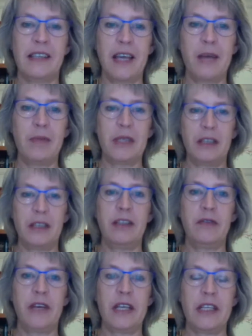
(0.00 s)
absolutely
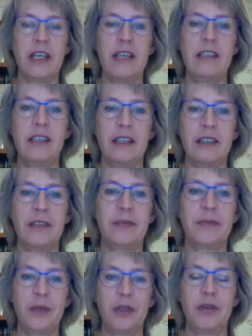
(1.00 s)
fantastic.
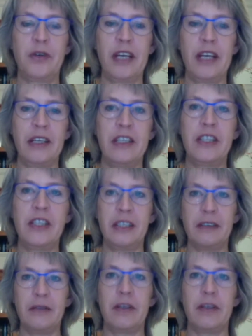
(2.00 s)
What a great initiative.